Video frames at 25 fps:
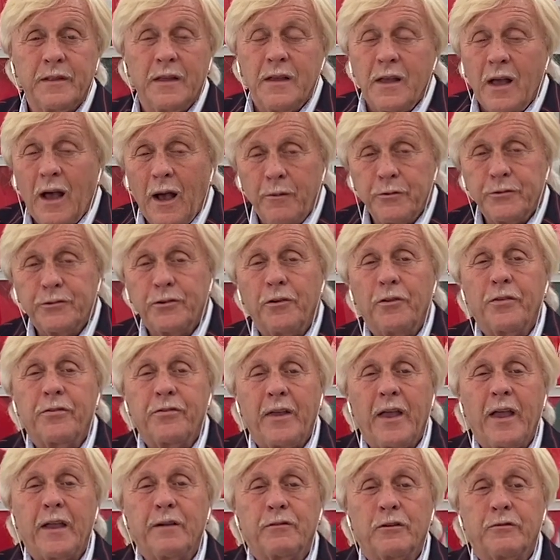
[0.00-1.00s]
I'm so
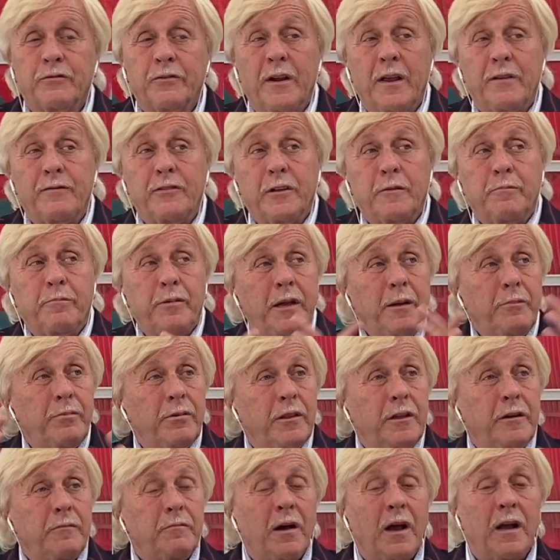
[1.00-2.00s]
thankful for having people
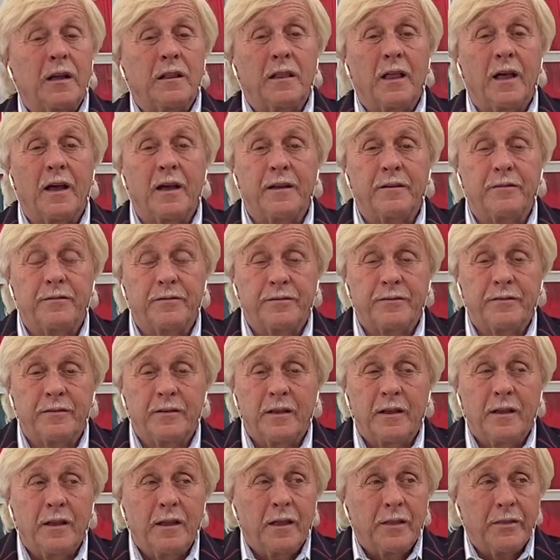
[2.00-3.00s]
in my life
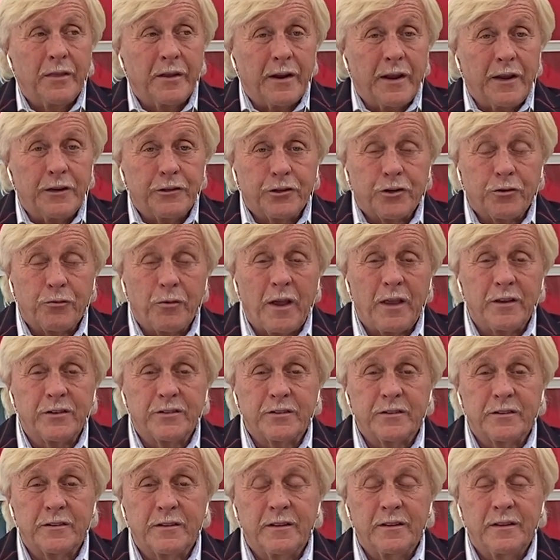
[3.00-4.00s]
that I trust
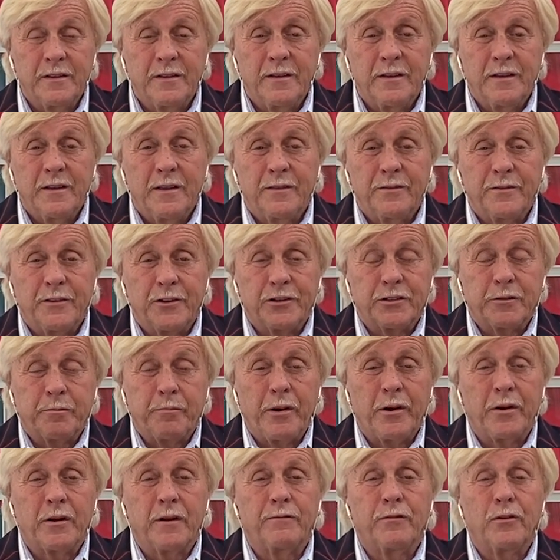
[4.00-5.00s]
the
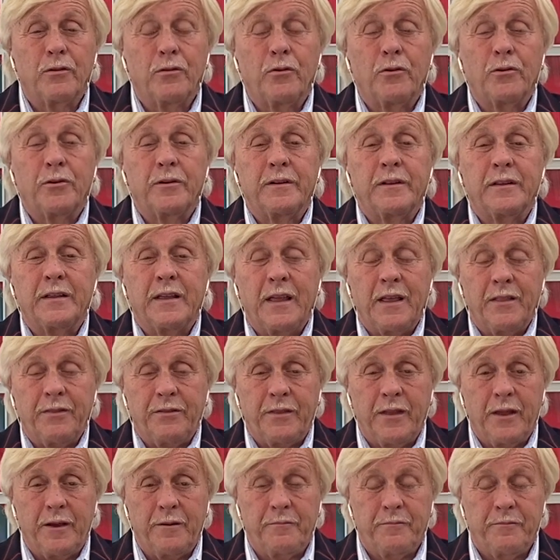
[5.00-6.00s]
Spirit of the Lord in
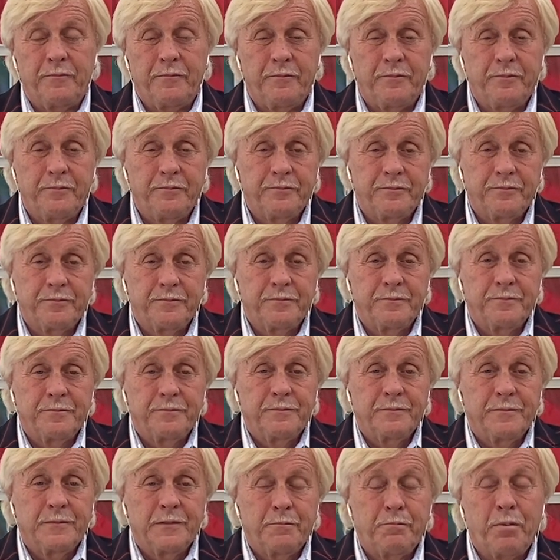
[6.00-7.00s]
them.
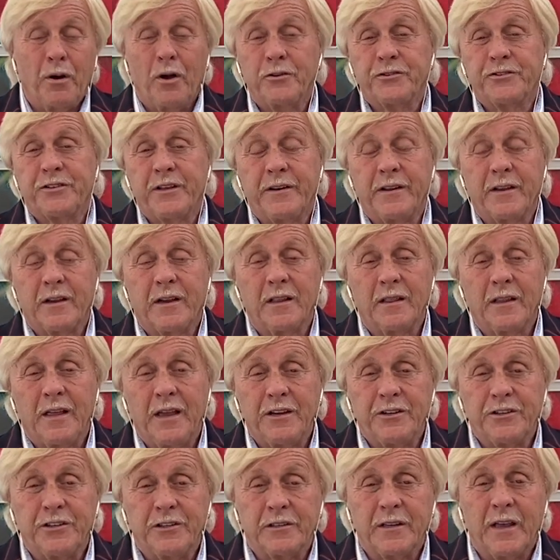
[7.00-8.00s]
Paul said in
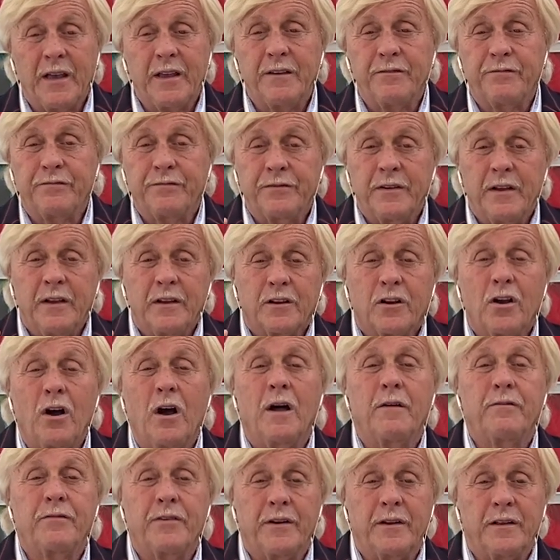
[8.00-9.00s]
Galatians, I have
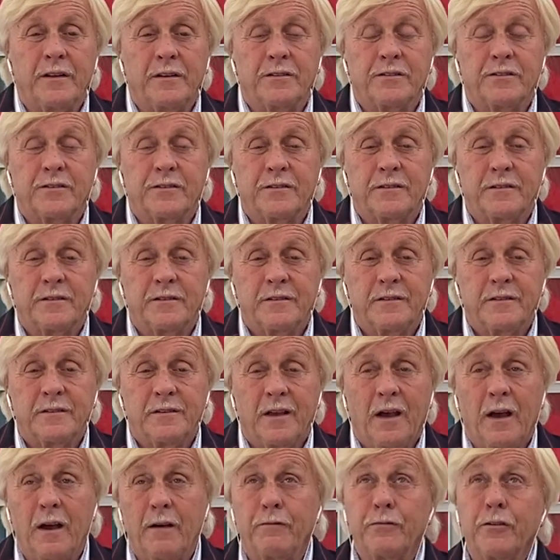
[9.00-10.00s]
confidence
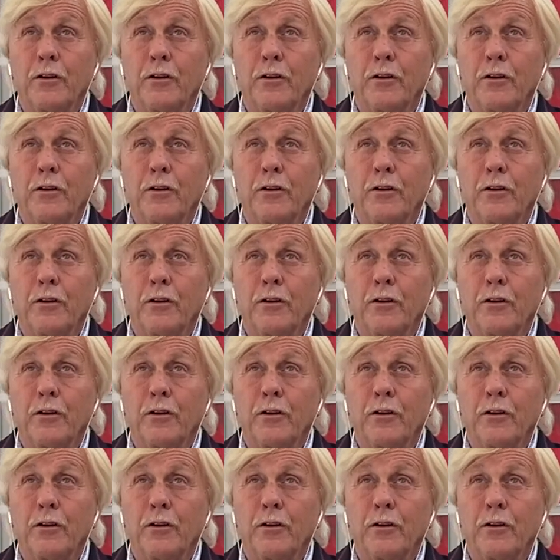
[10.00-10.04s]
of the